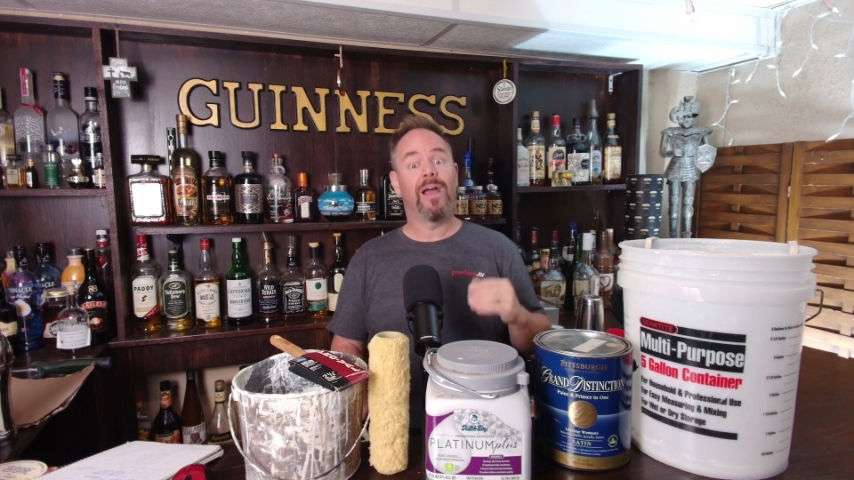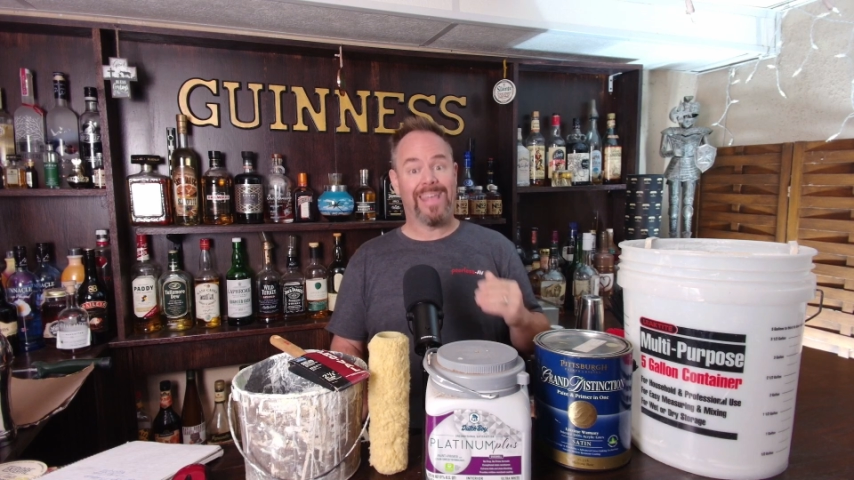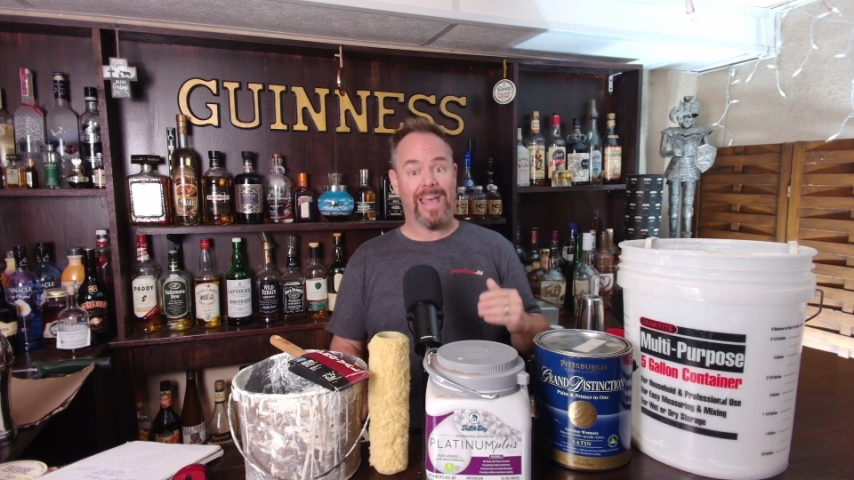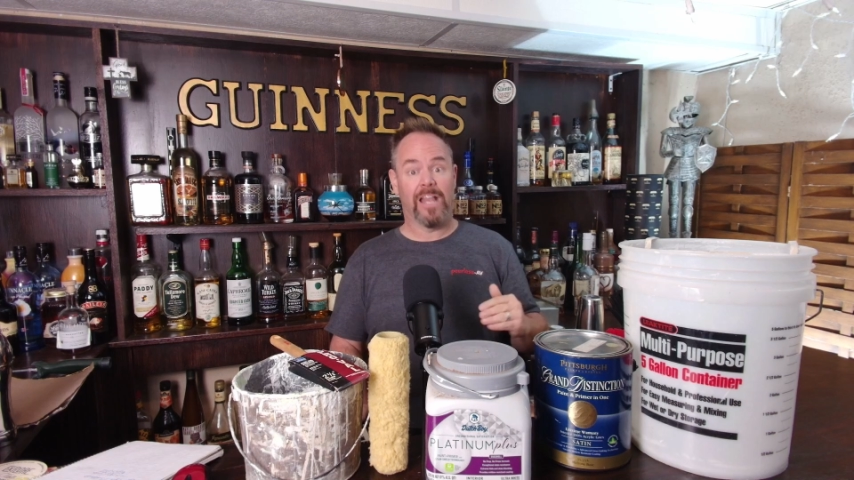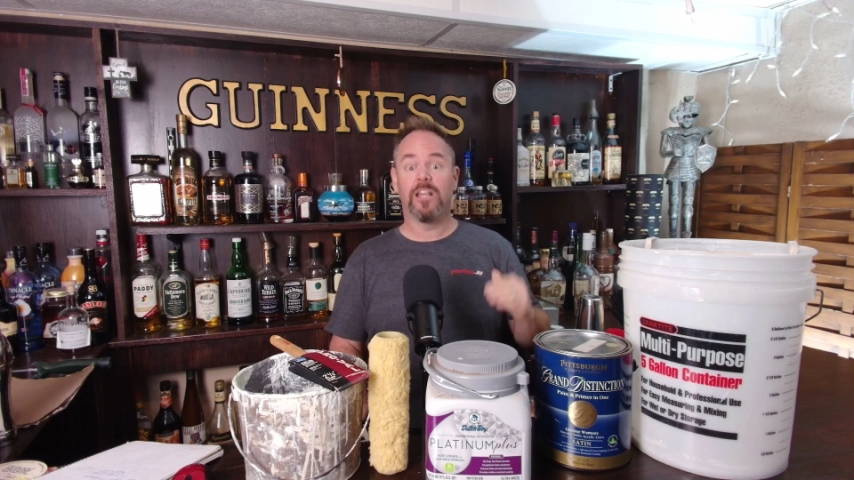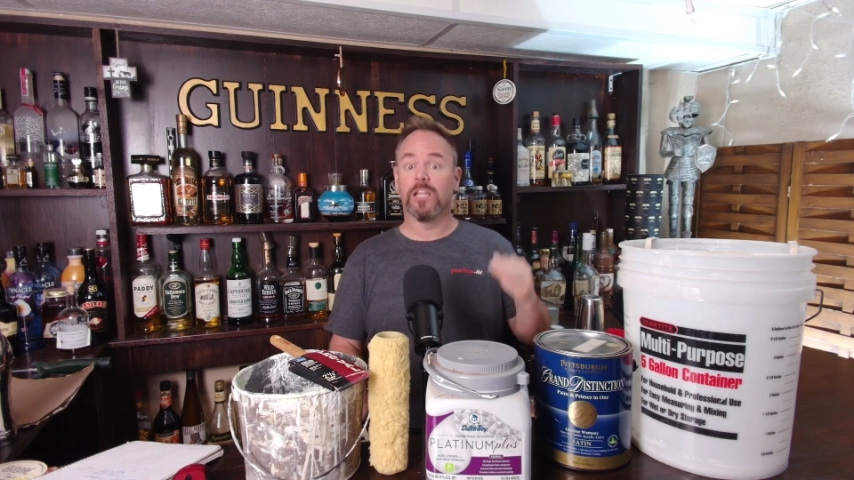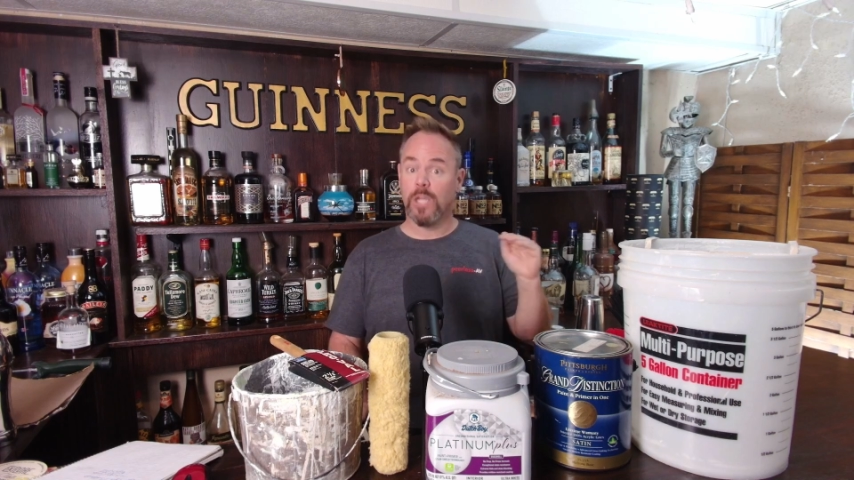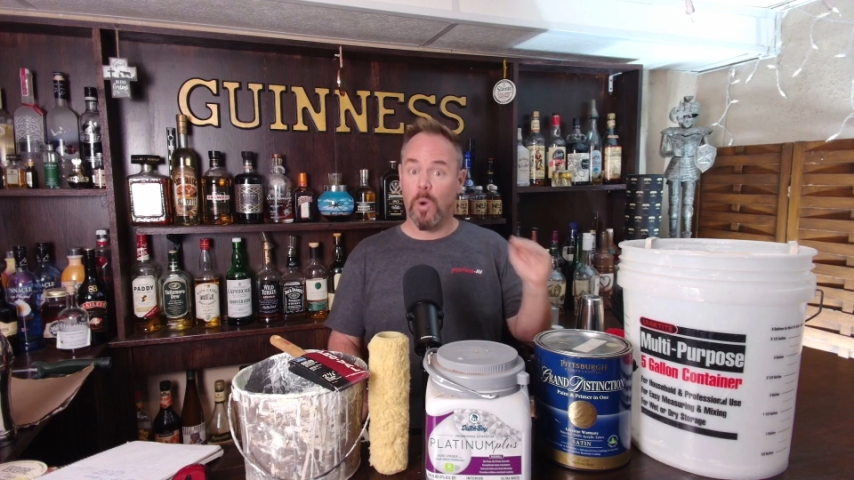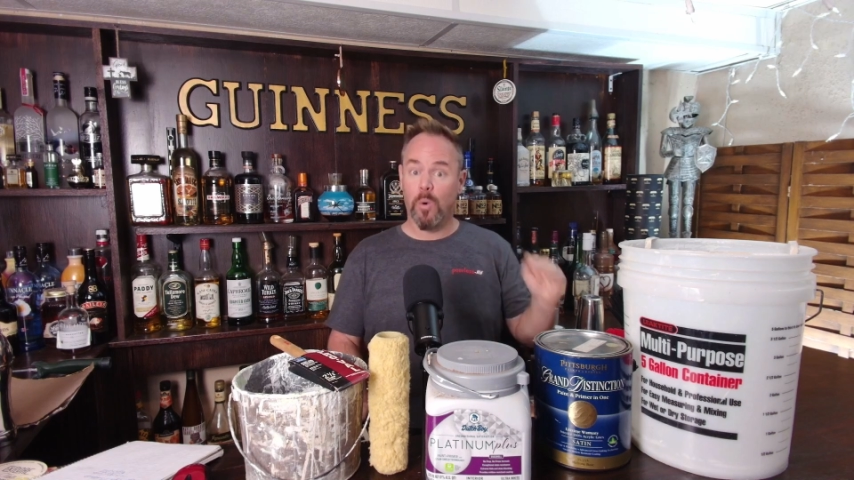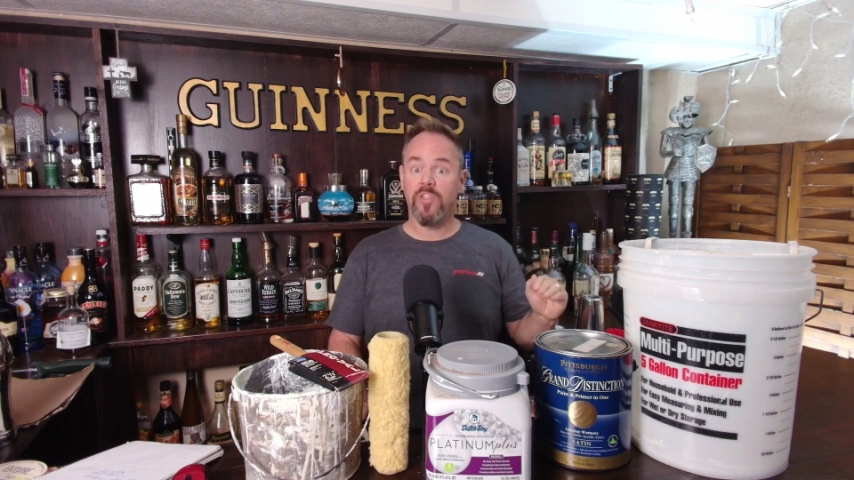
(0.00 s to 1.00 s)
Again, the
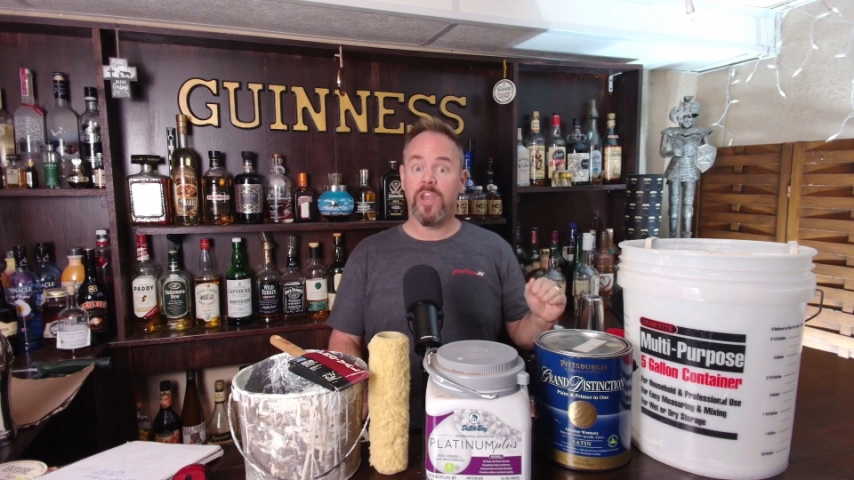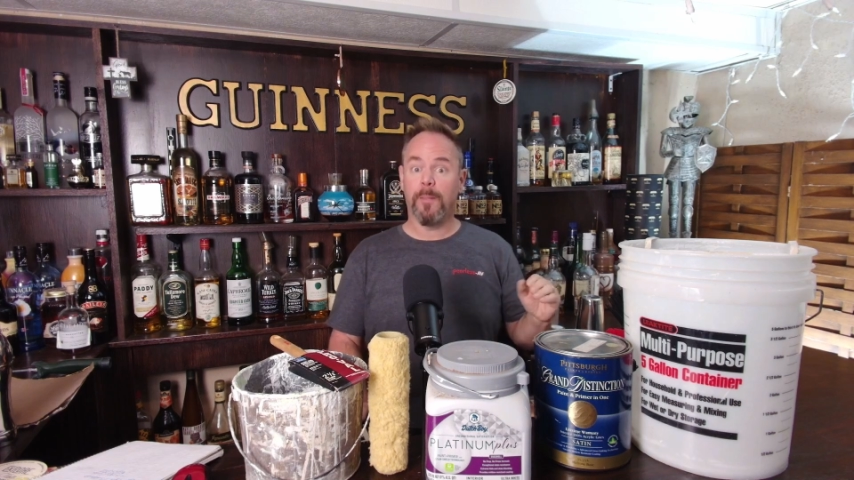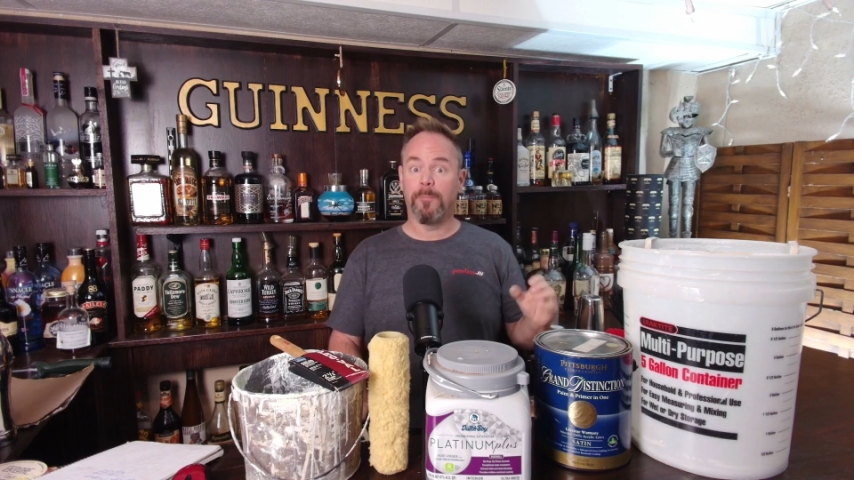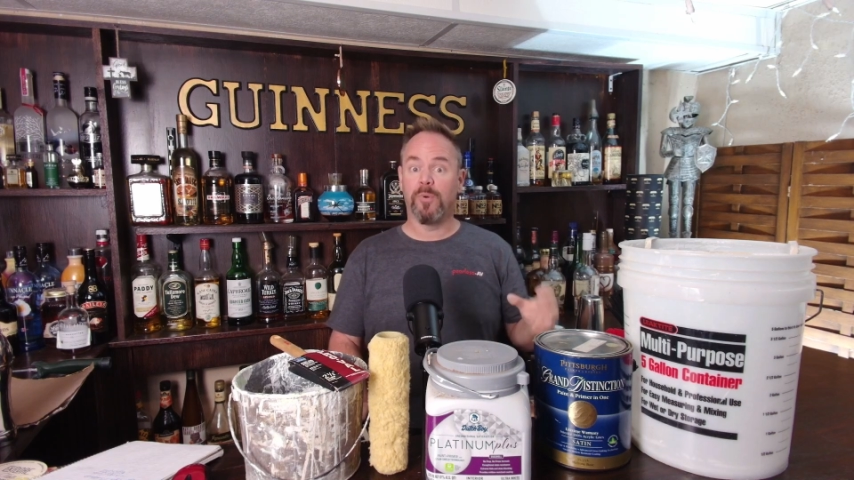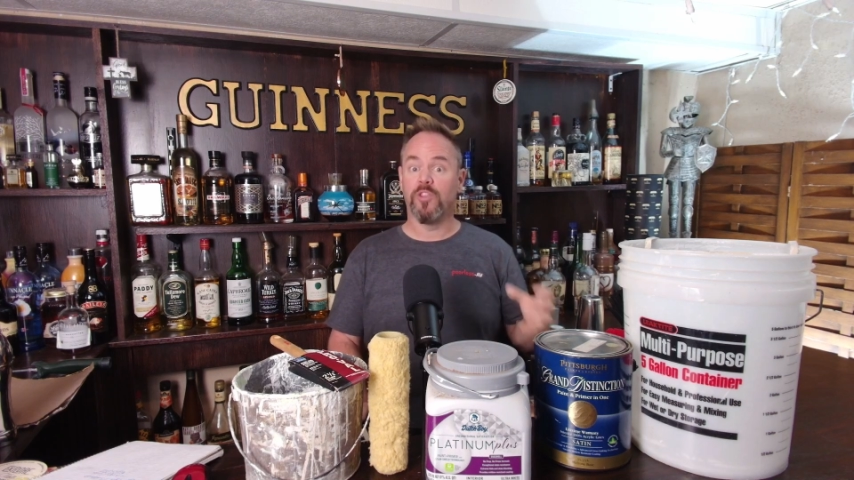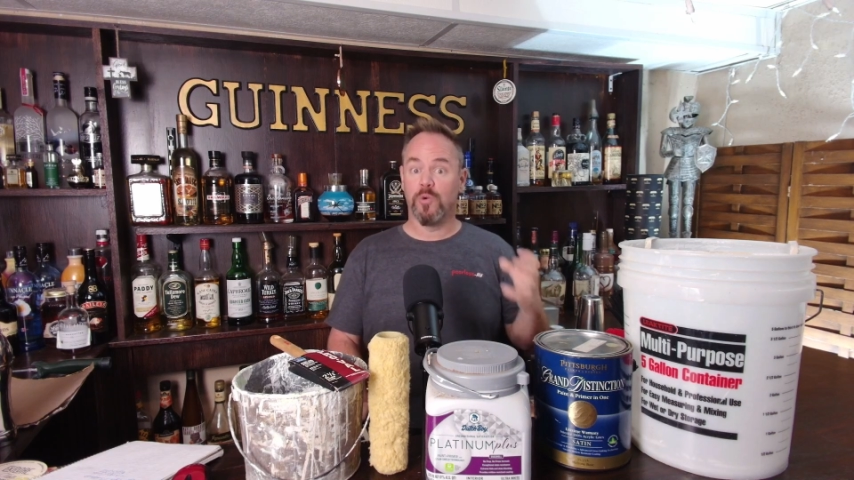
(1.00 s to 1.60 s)
lower the number,